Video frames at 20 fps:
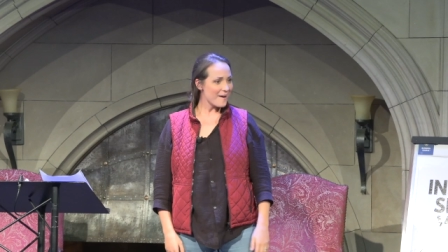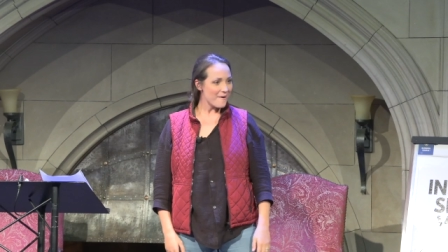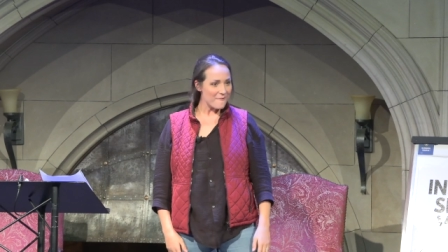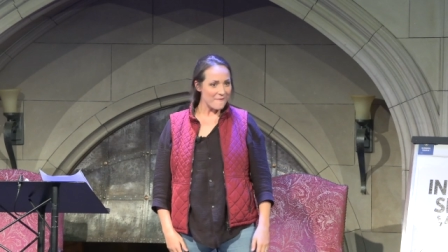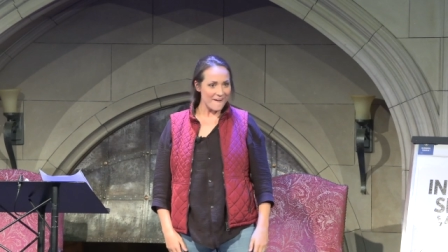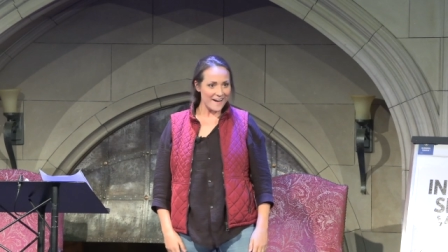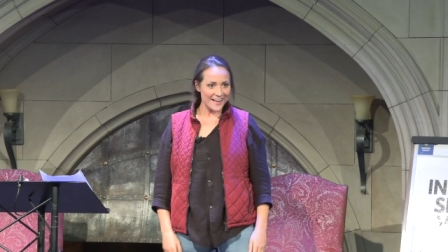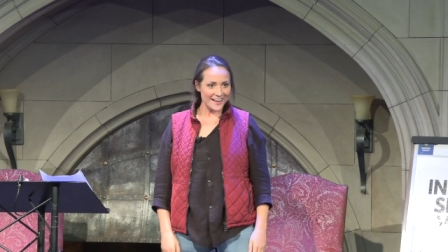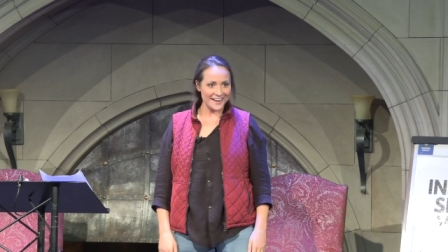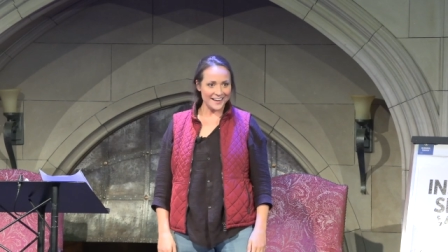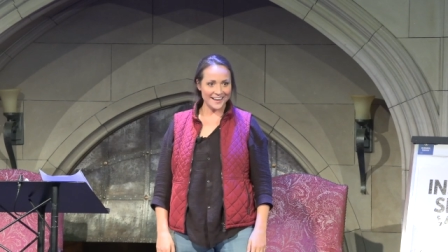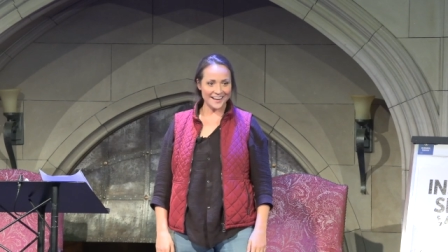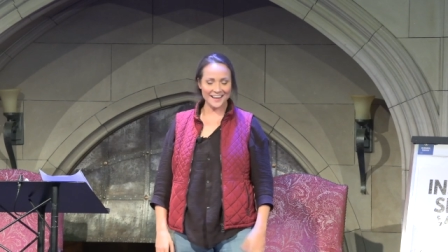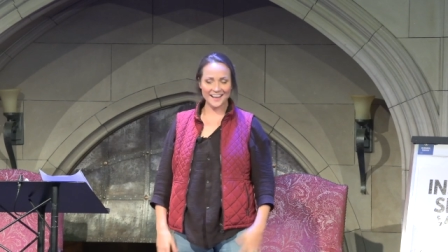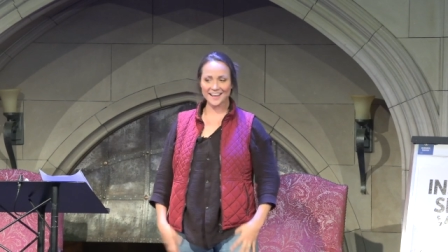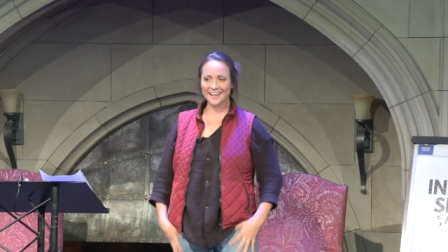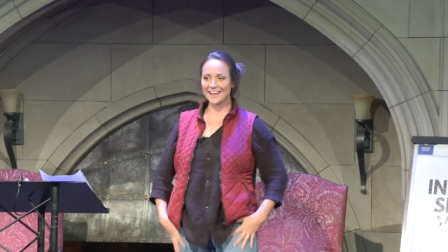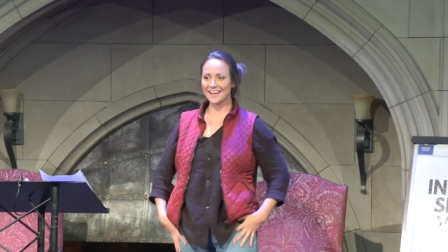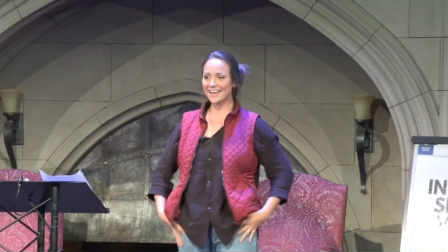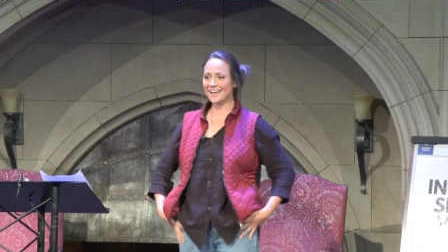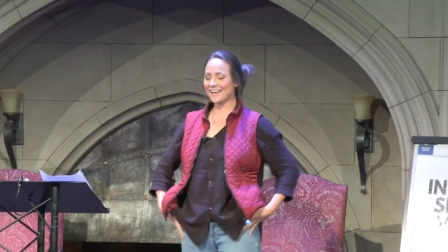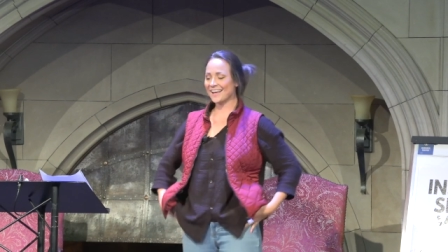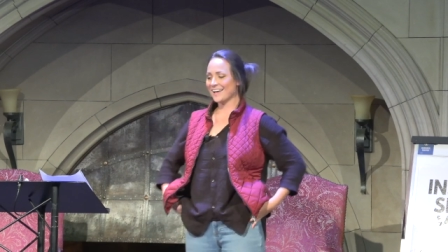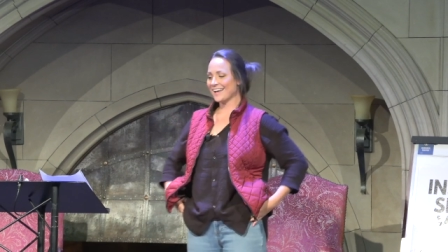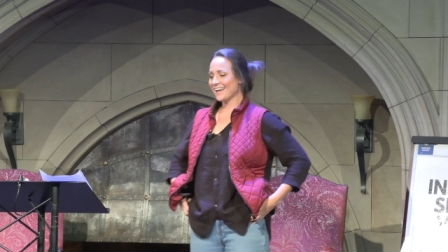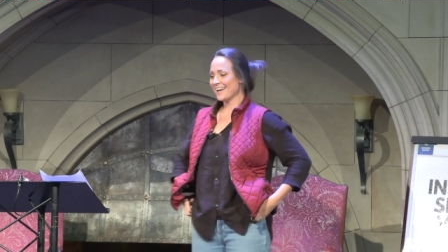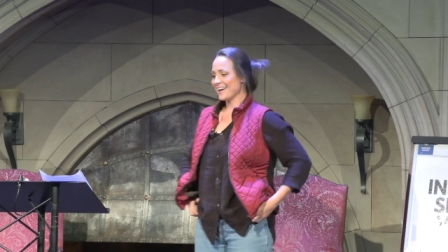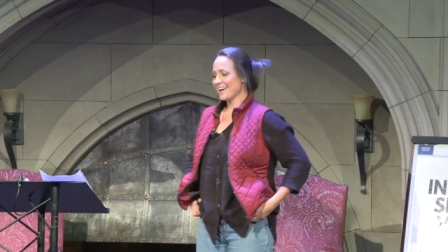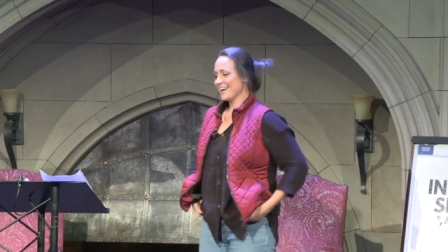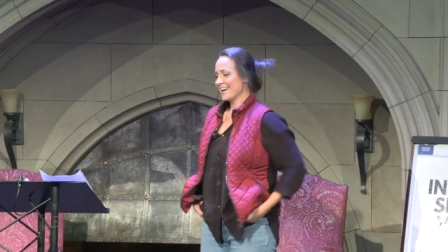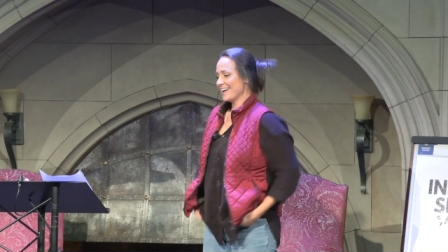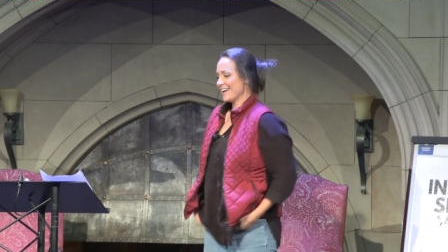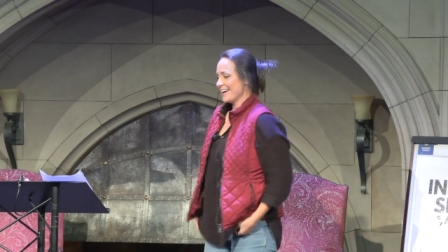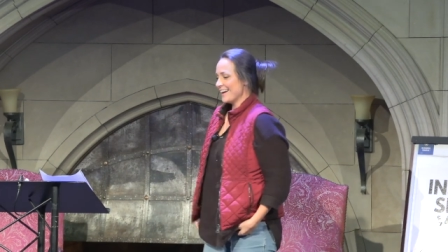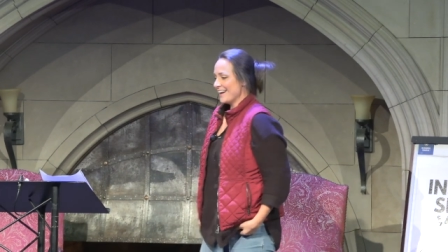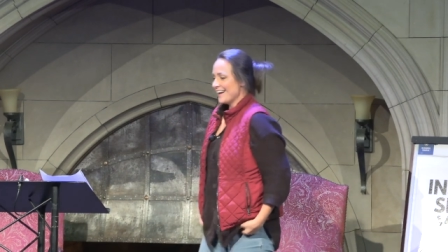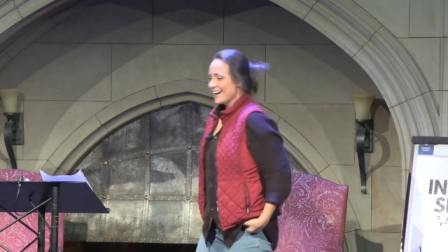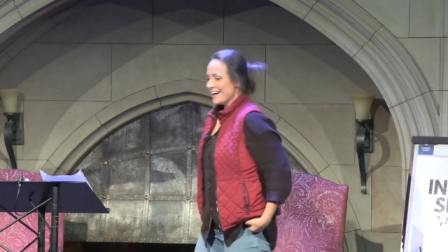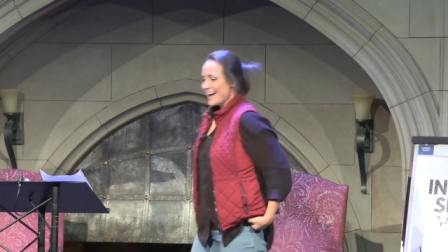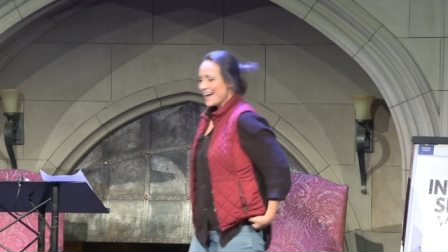one?
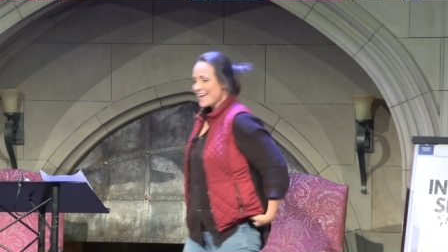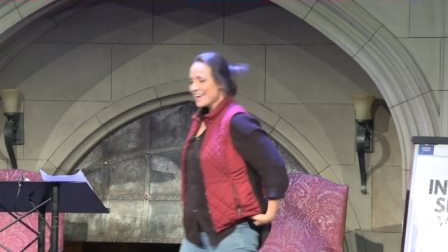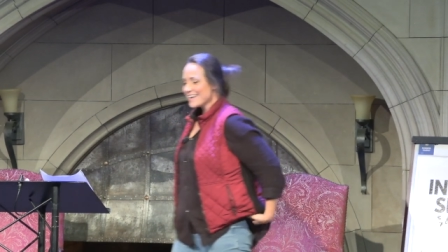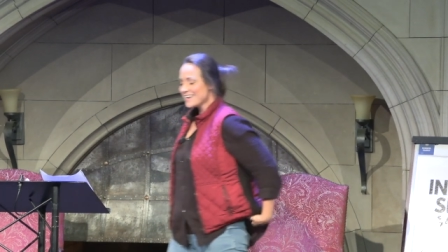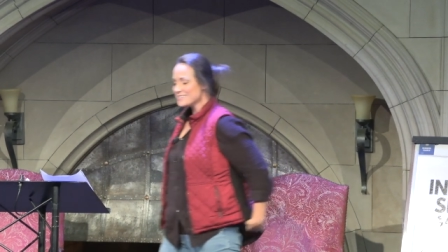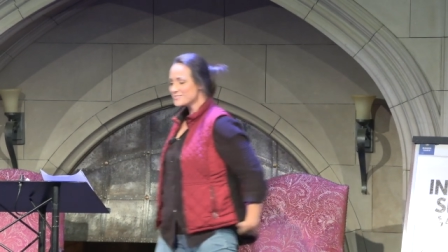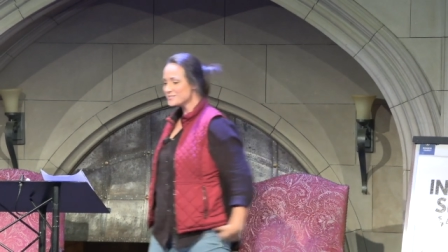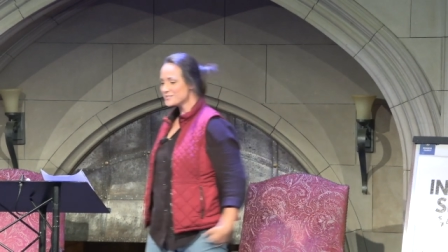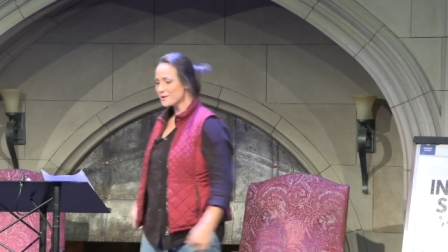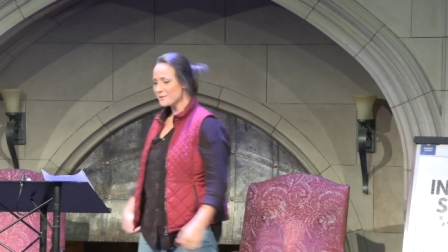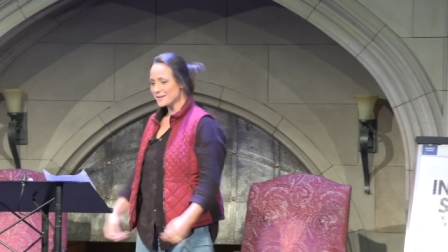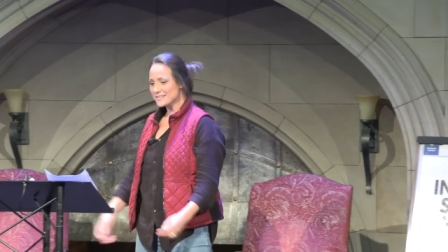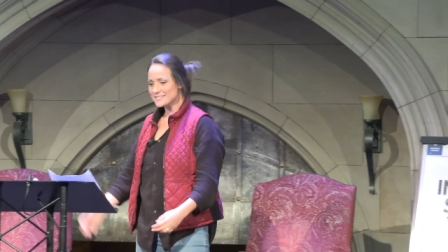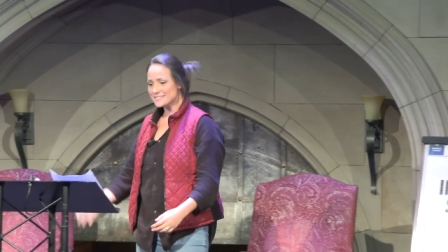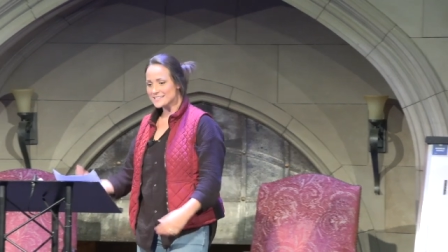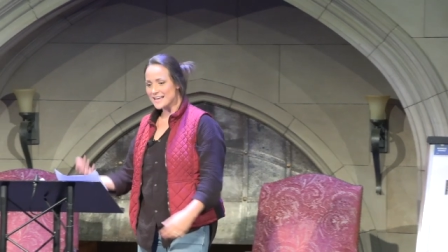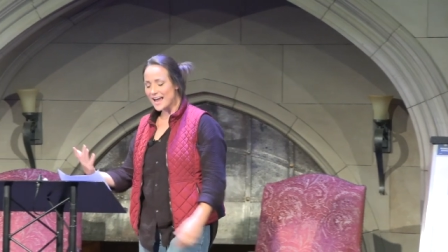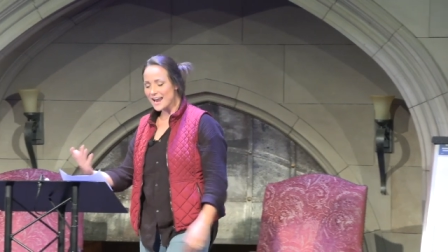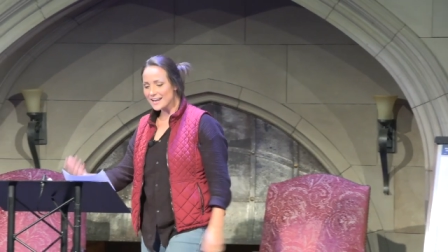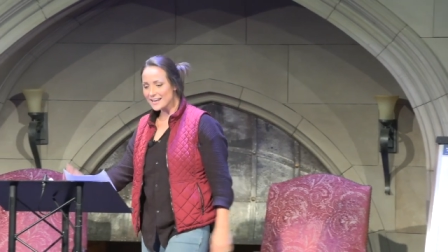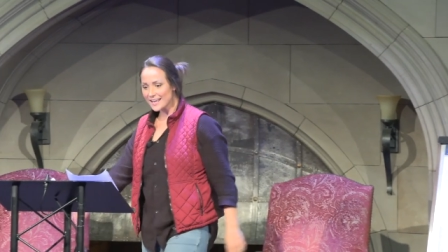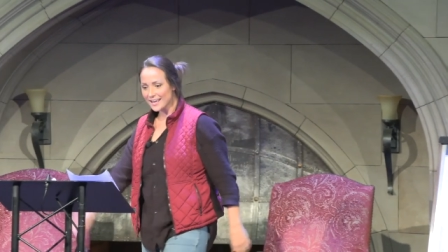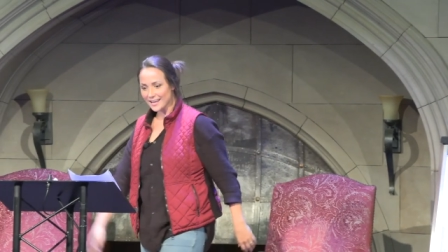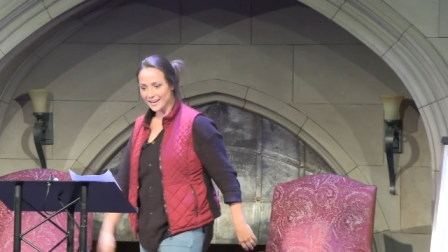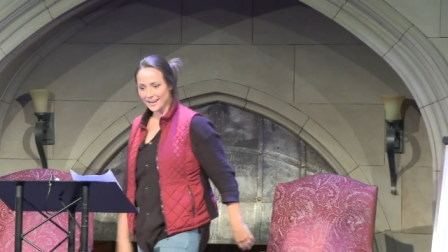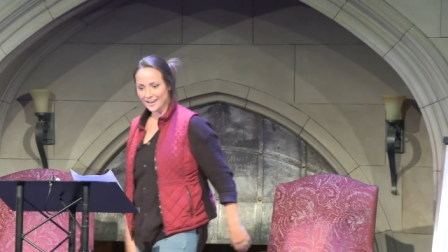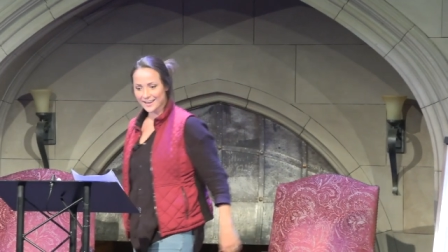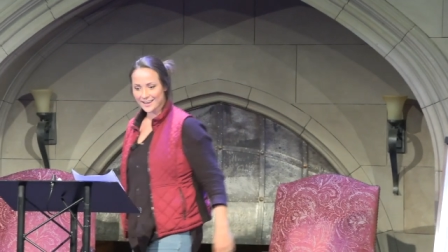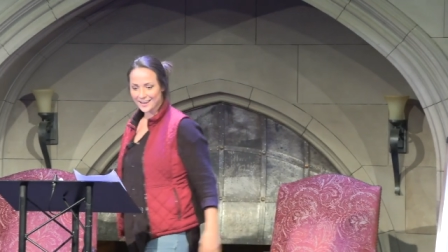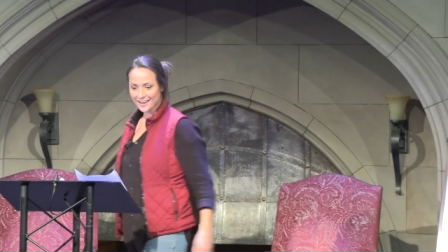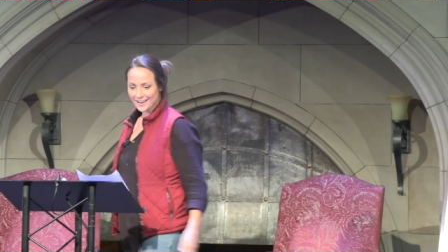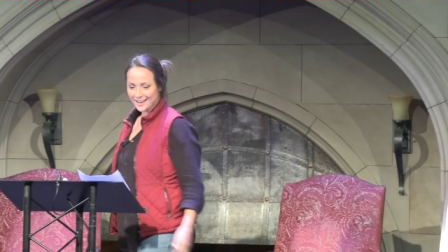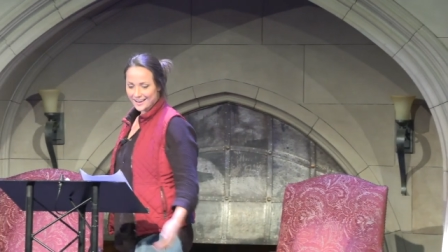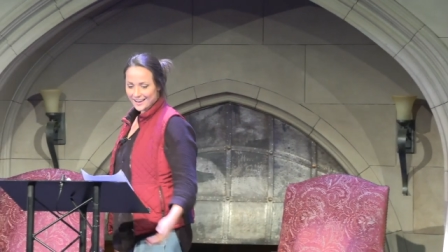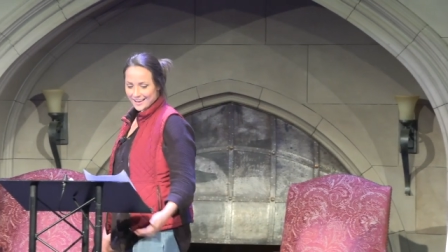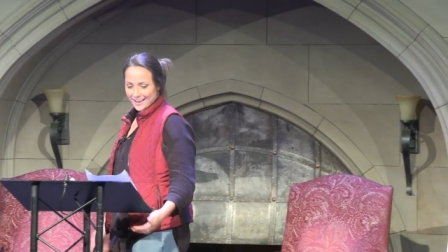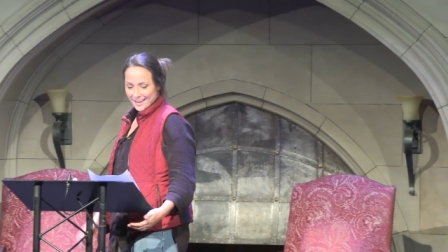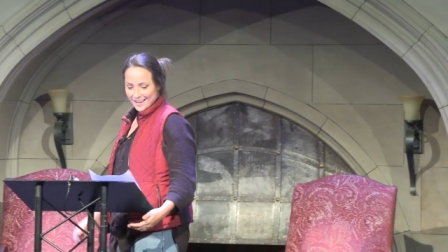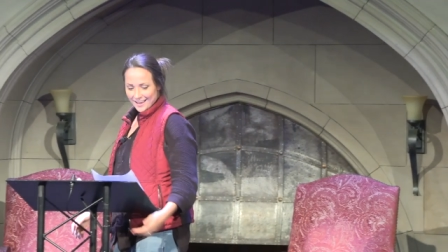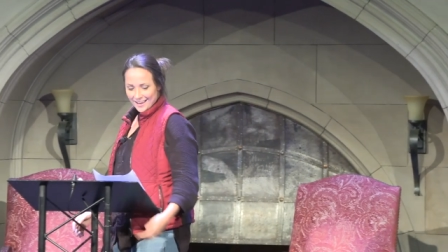I got so excited.
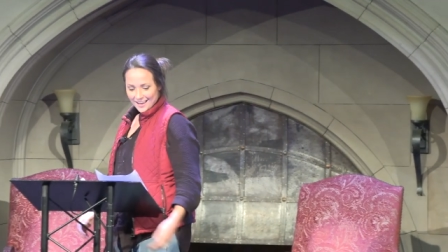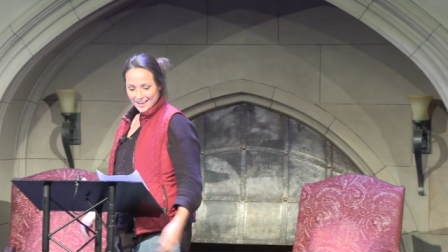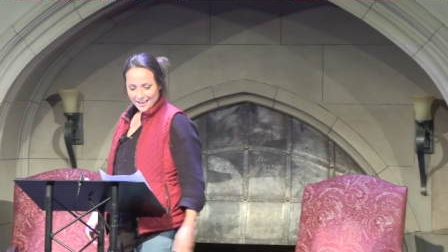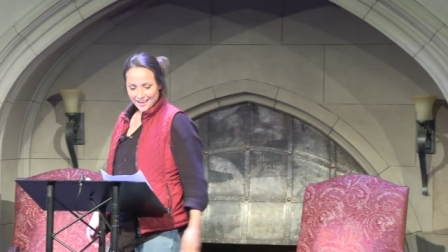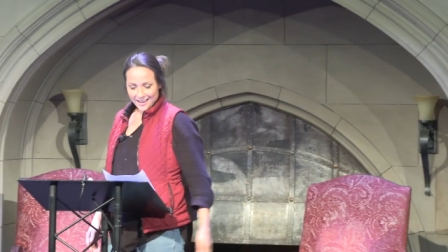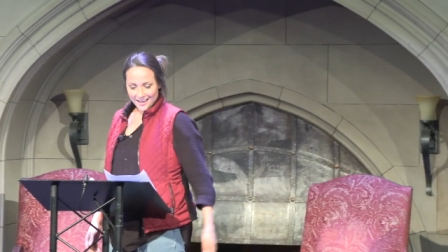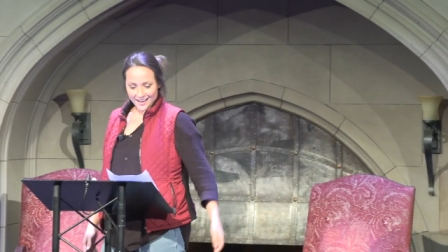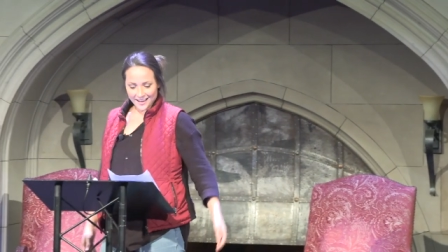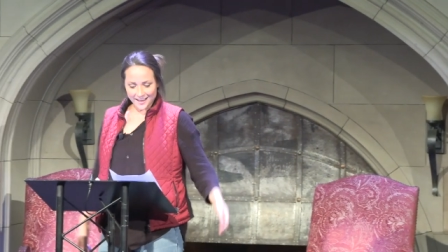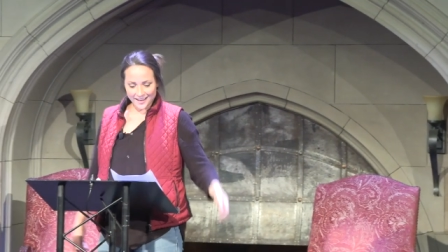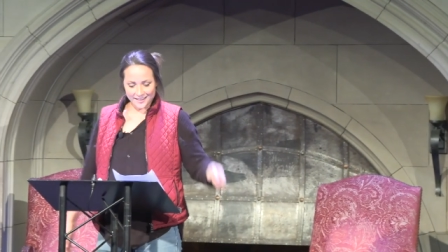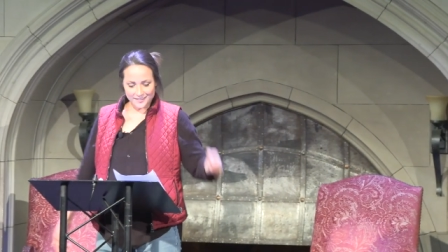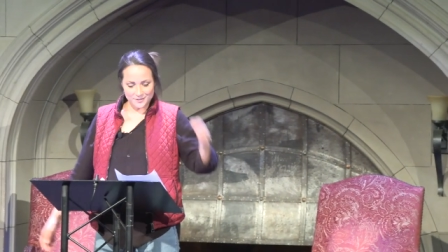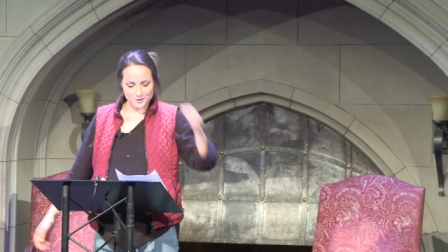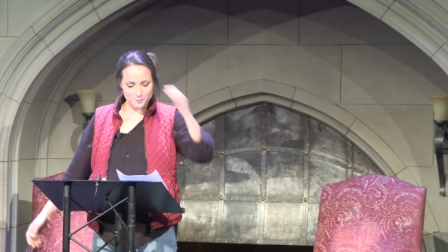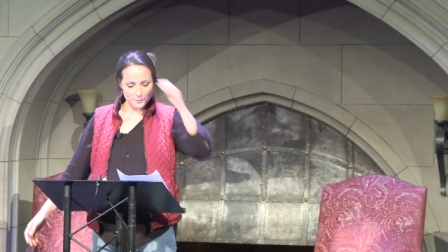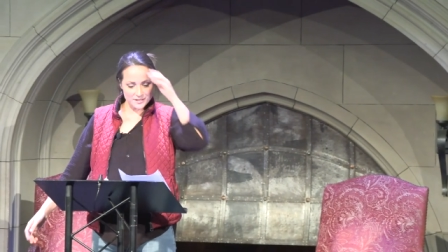The